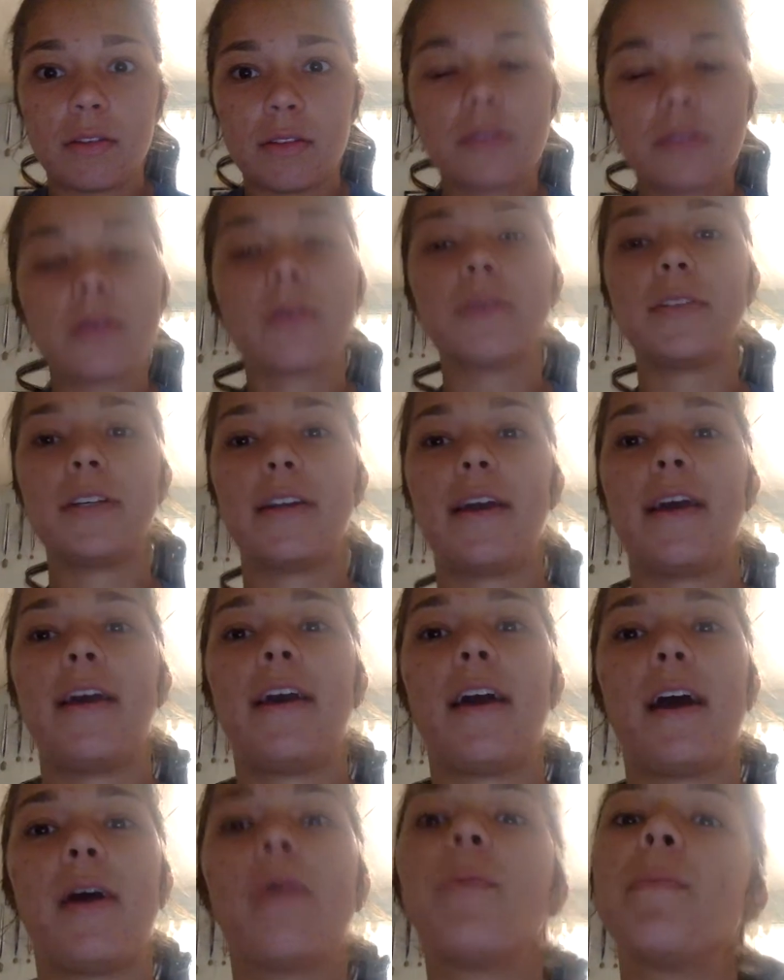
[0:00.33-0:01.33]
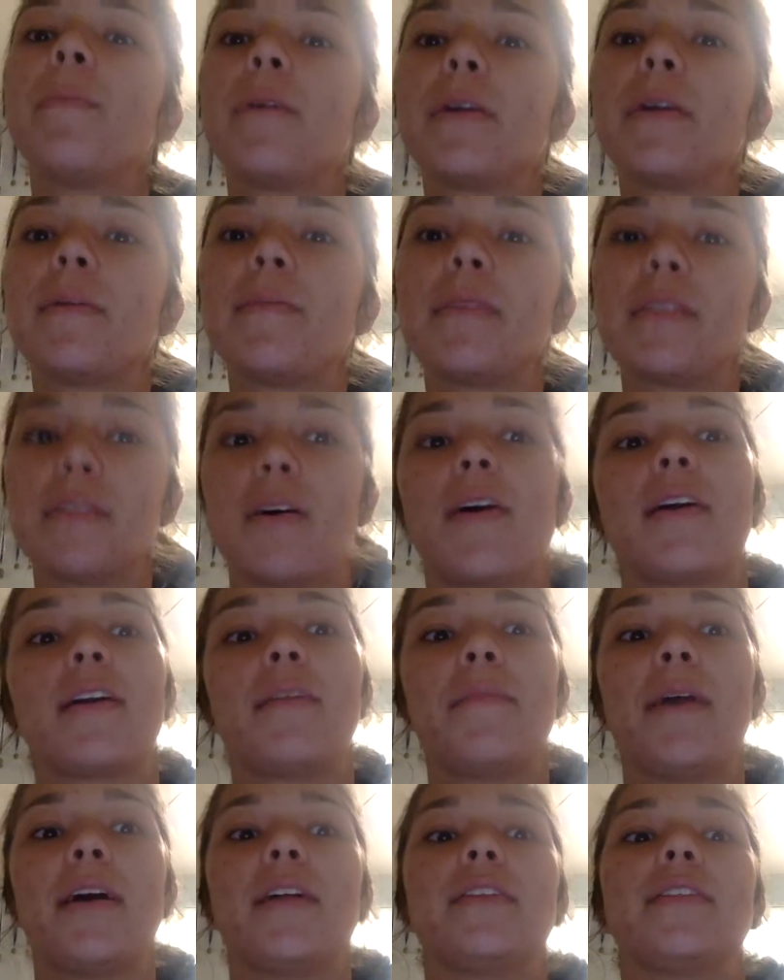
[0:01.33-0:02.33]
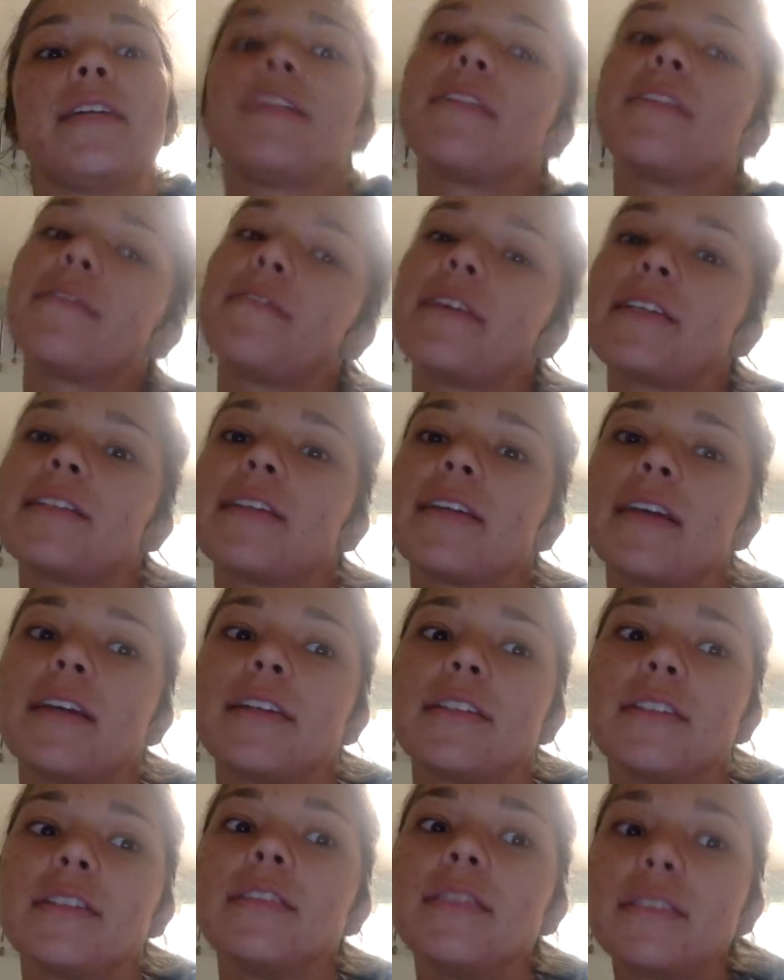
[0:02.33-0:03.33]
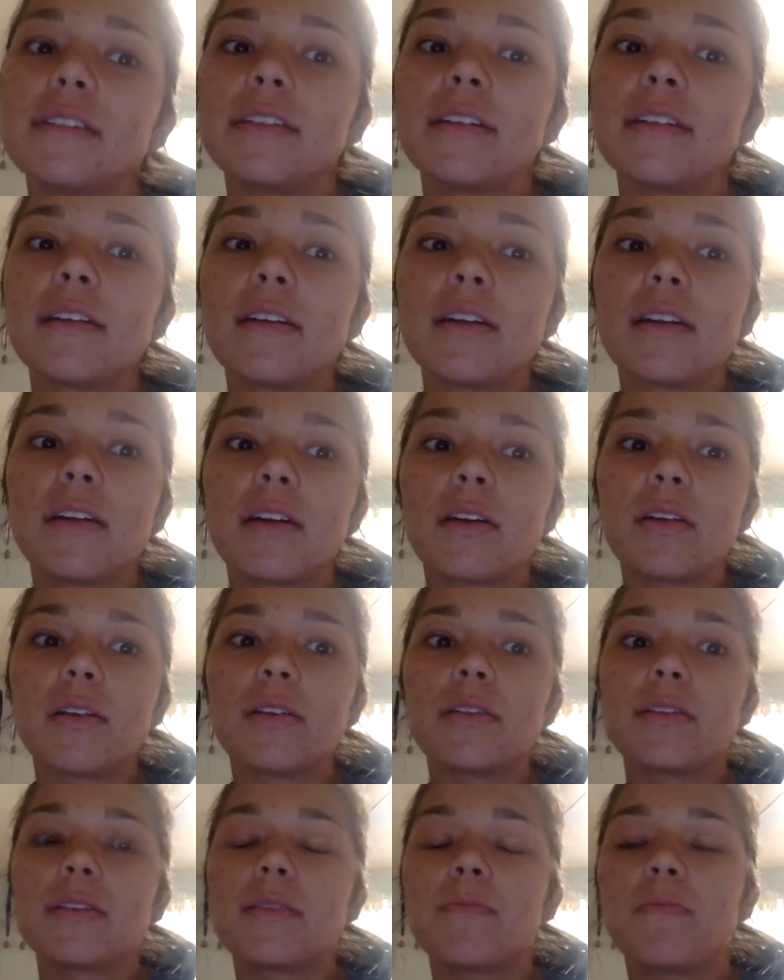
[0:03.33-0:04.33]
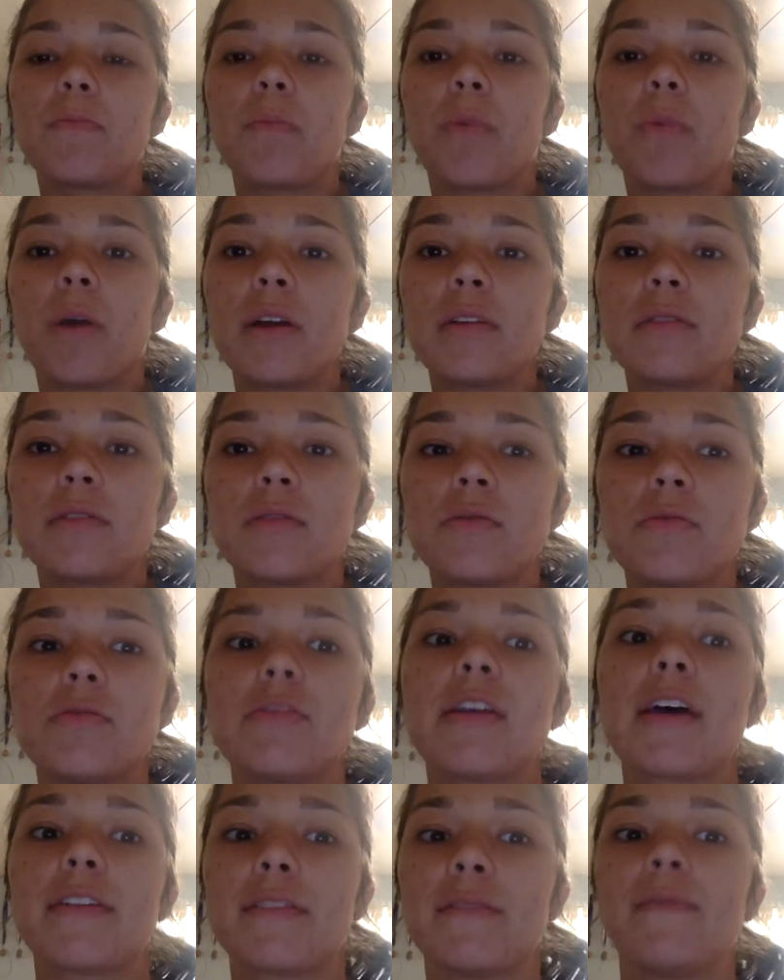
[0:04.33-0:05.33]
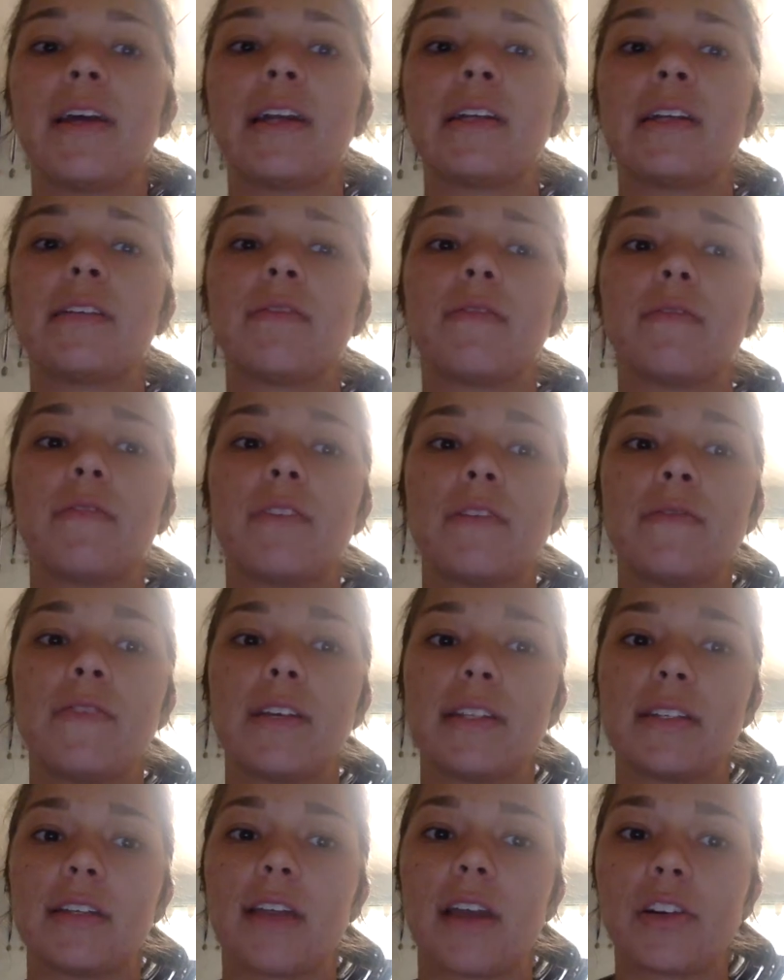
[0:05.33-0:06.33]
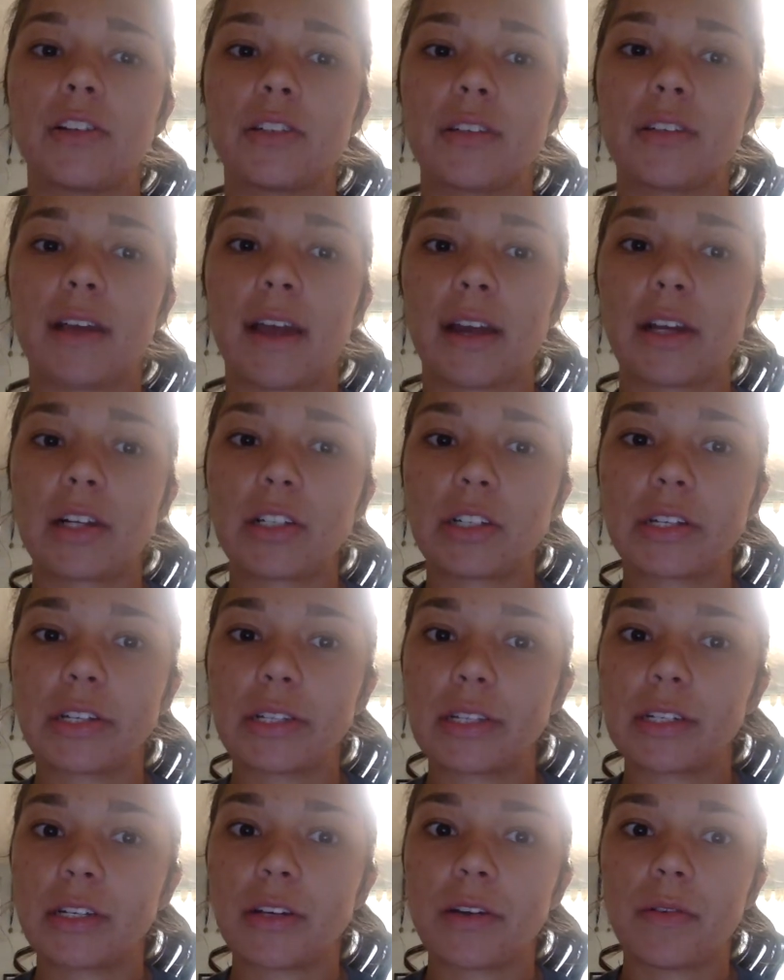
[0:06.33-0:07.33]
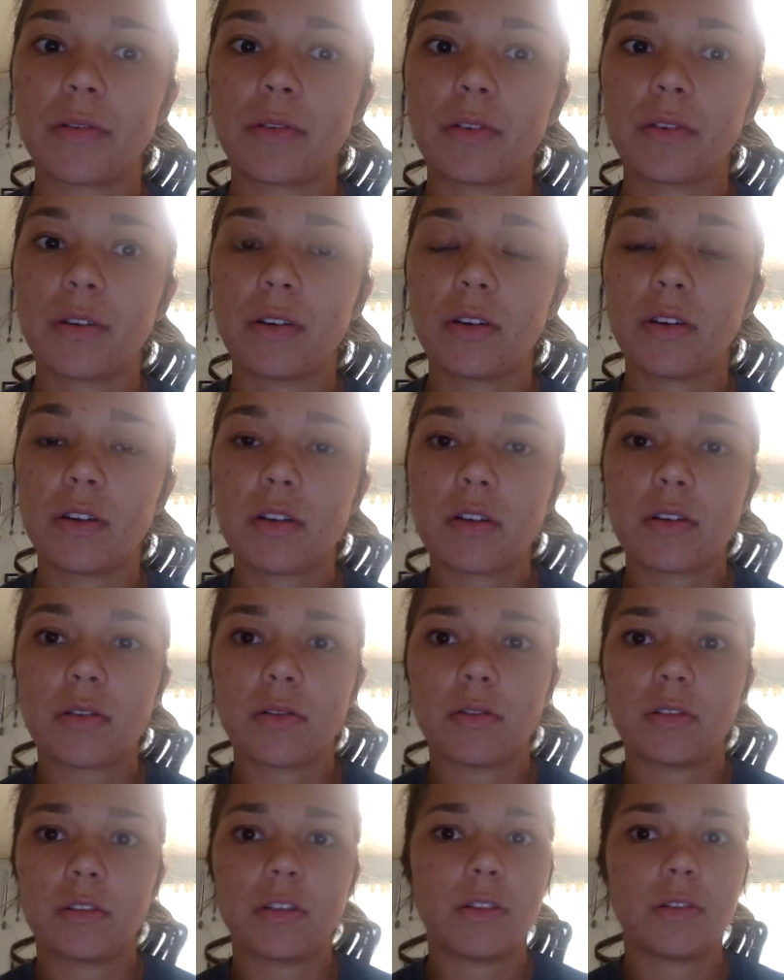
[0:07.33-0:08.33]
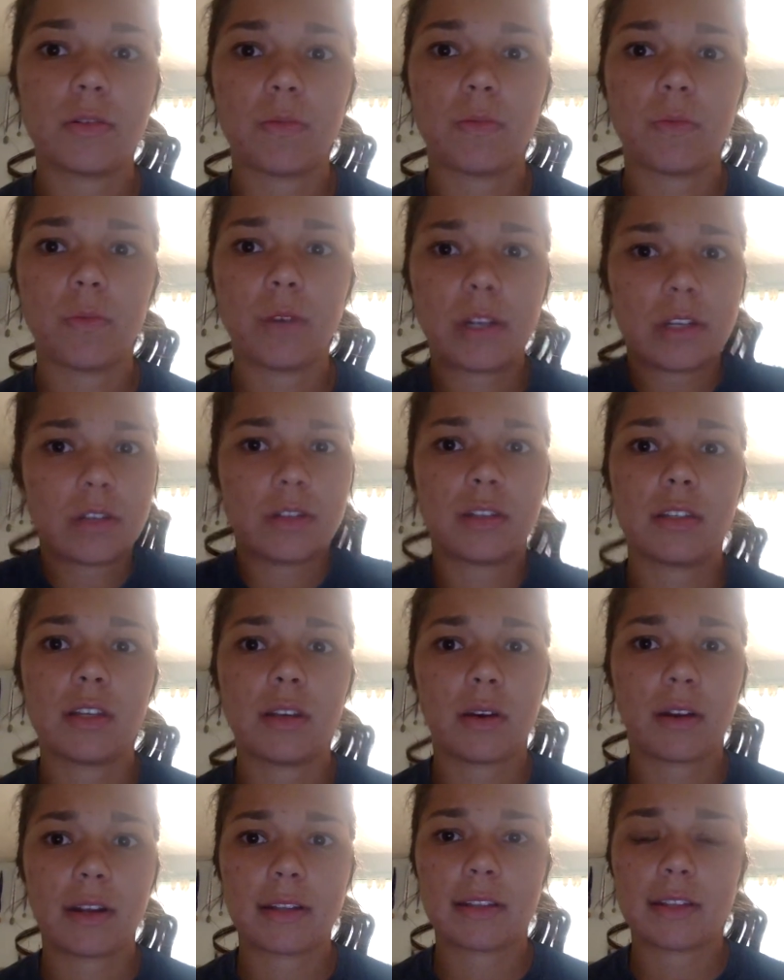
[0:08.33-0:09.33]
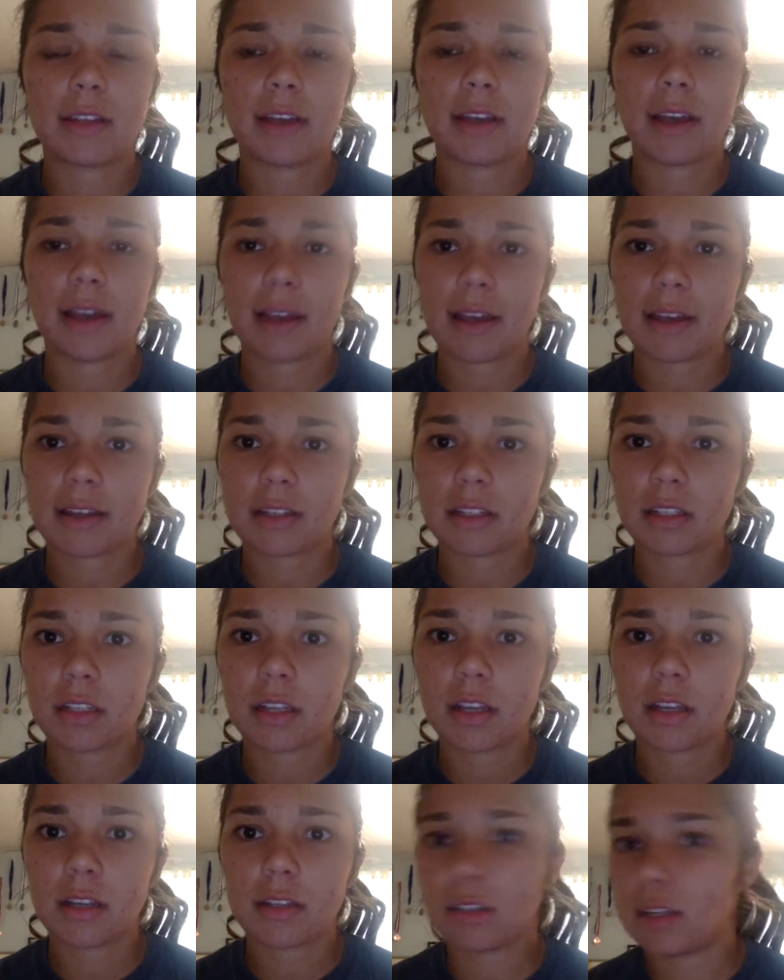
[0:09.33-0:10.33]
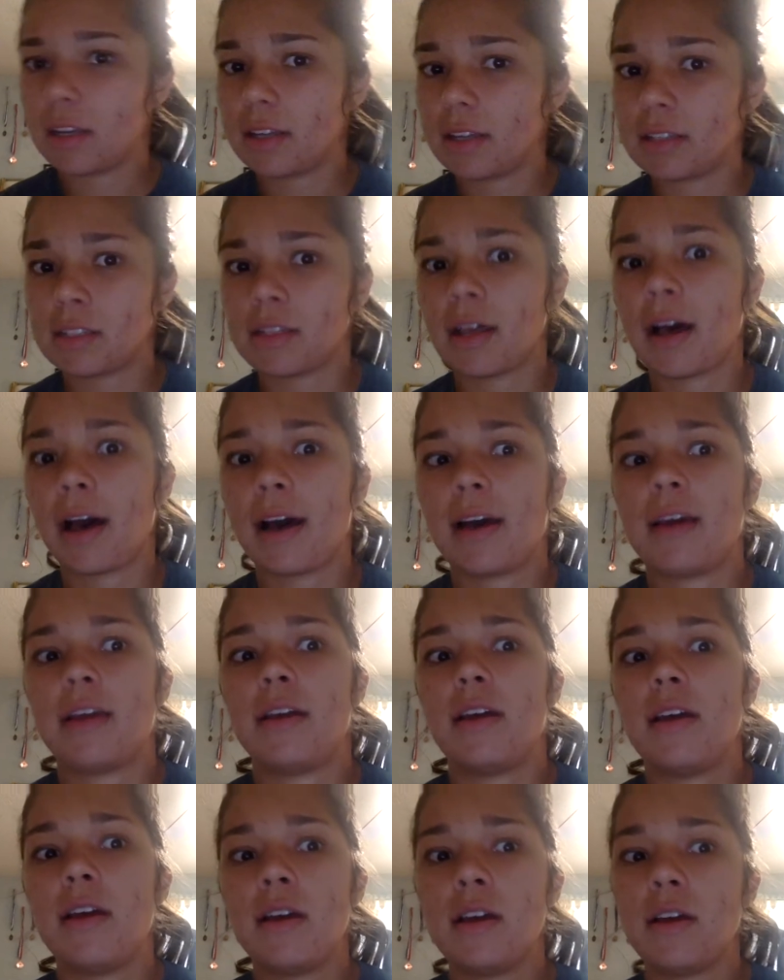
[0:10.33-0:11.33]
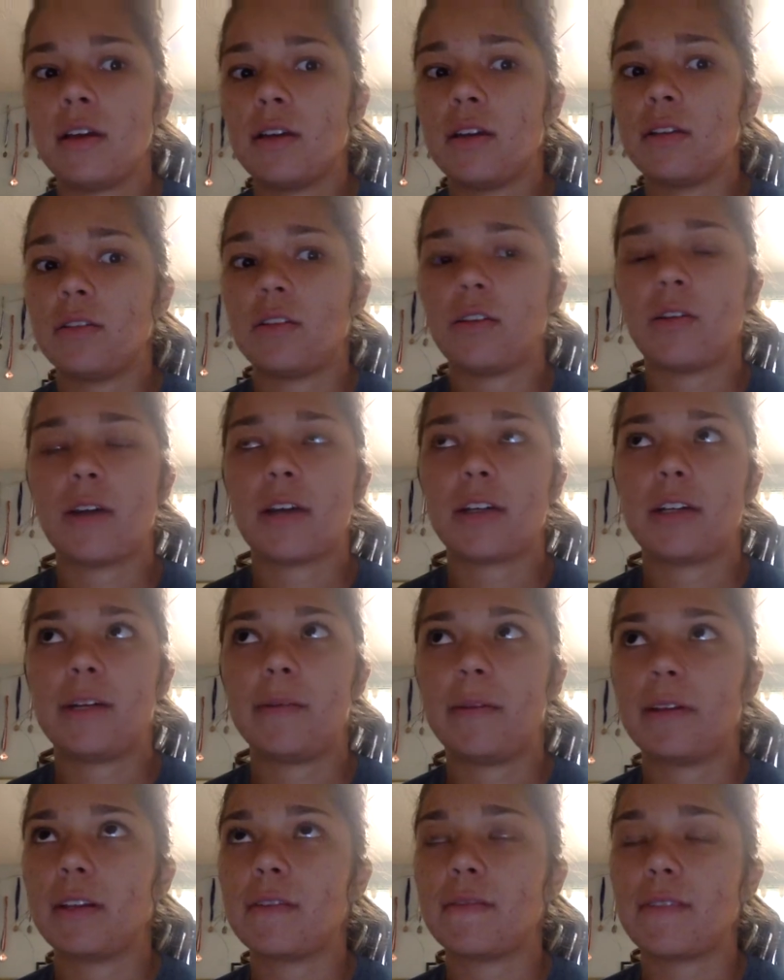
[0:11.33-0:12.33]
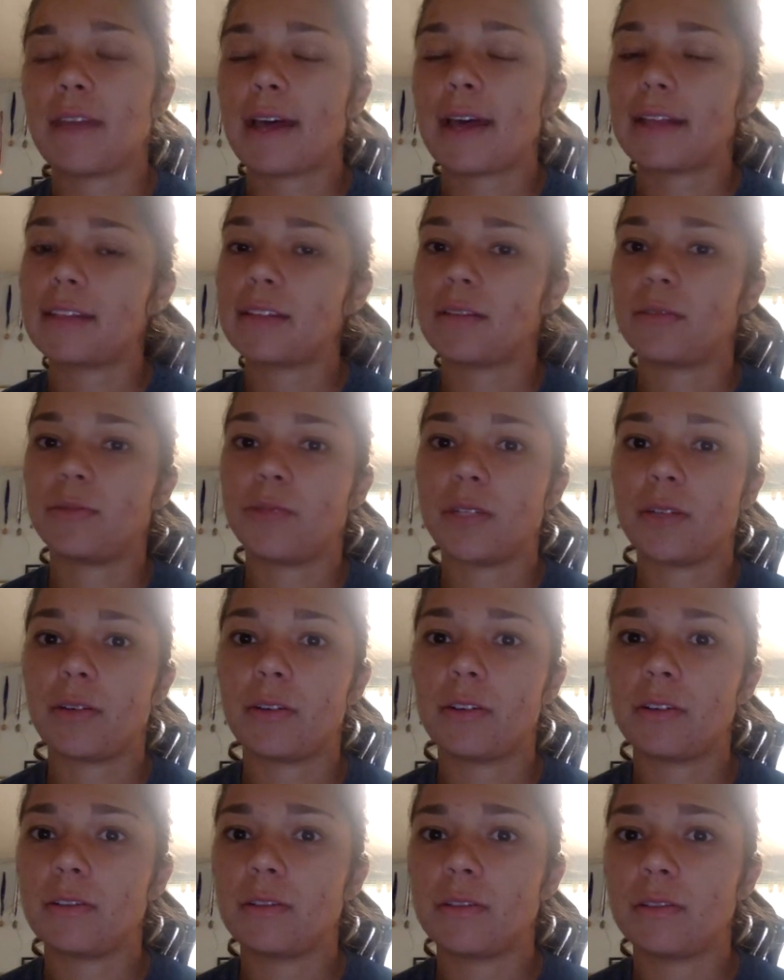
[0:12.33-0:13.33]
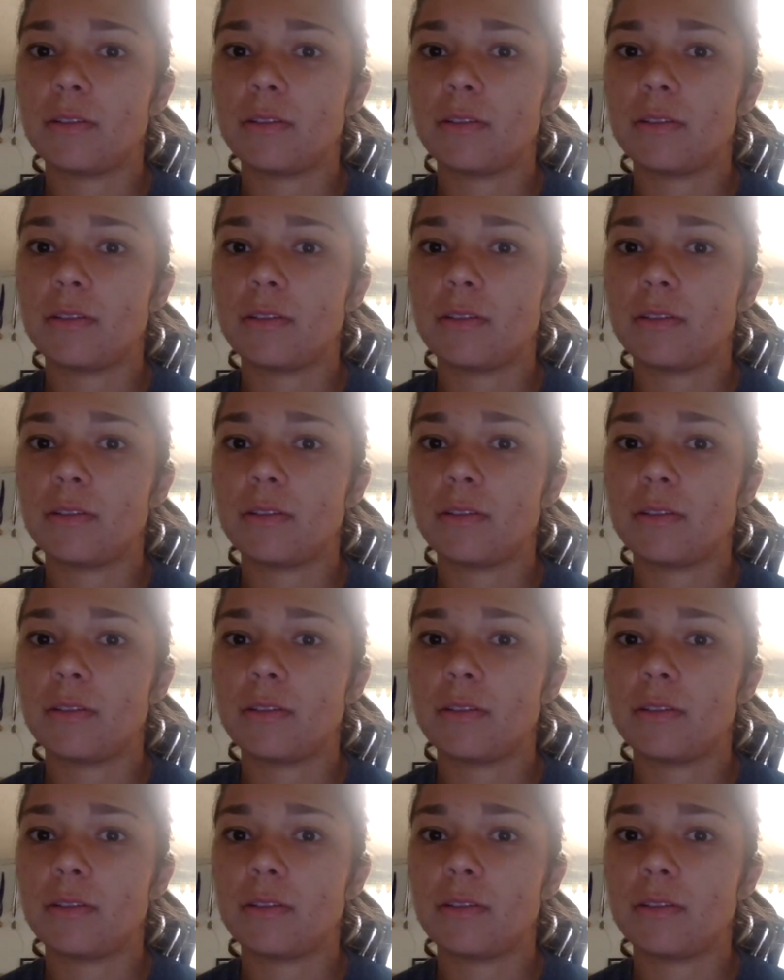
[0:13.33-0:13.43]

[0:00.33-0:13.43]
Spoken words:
So today I'm going to be talking about death investigation. What do investigators actually do? What you see on NCIS, CSI, do you actually believe that's a real,